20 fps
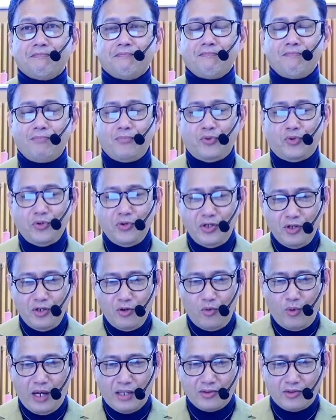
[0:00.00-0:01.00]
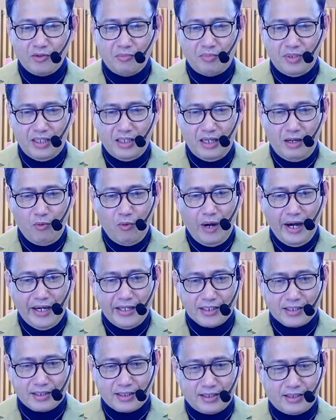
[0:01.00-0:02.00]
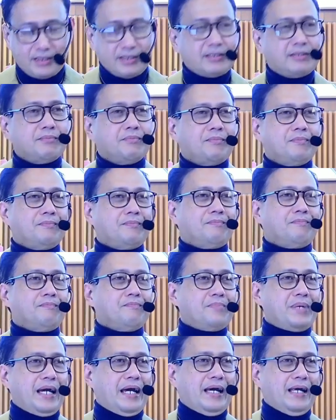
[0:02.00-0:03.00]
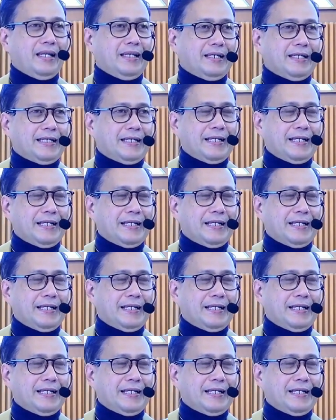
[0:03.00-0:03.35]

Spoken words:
Do you want to be a wise man?